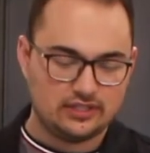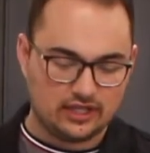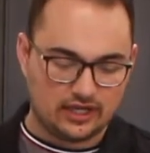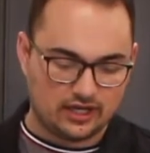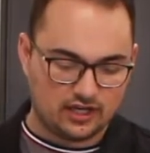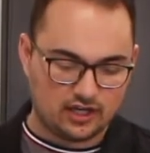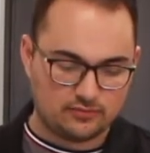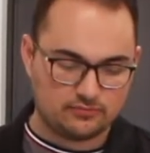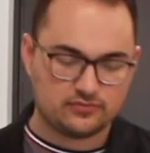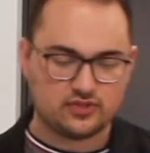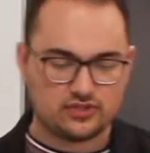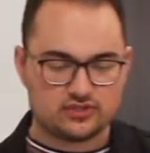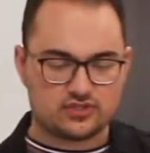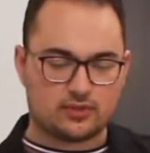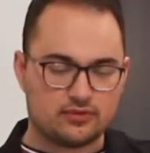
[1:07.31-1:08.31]

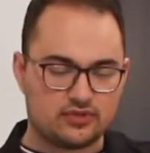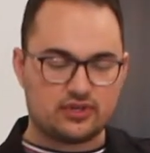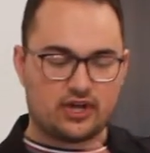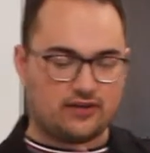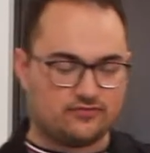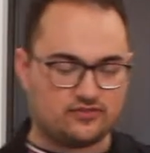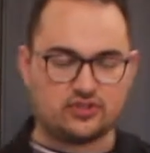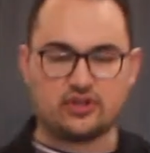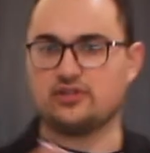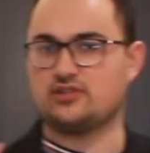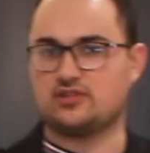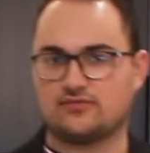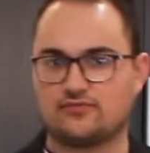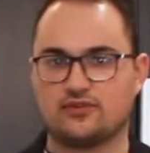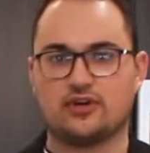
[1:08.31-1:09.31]
I've done
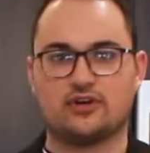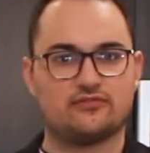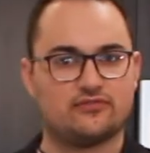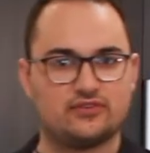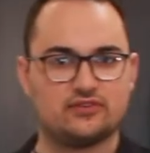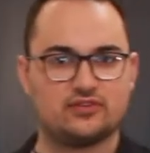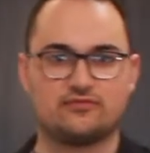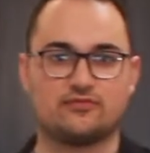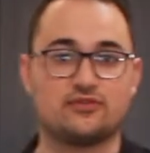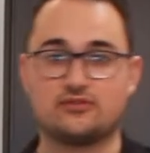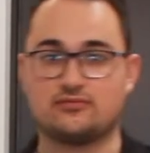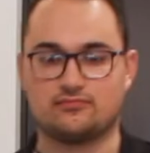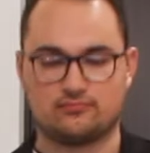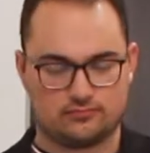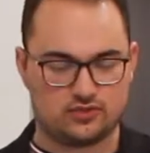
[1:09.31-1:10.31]

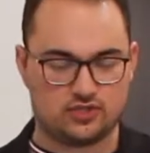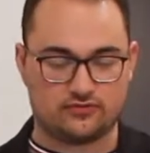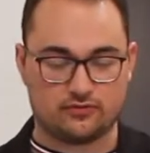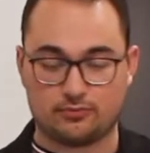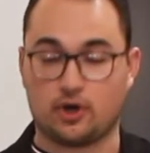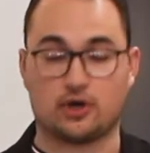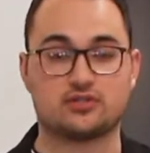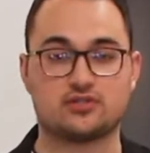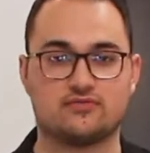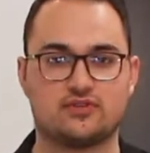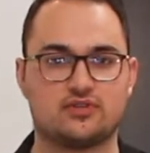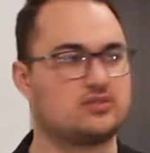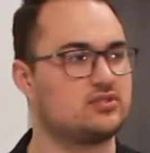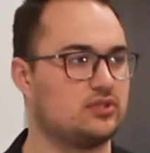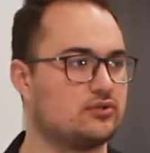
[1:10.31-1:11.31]
different parts of
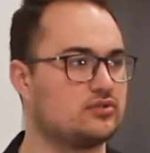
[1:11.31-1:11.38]
this,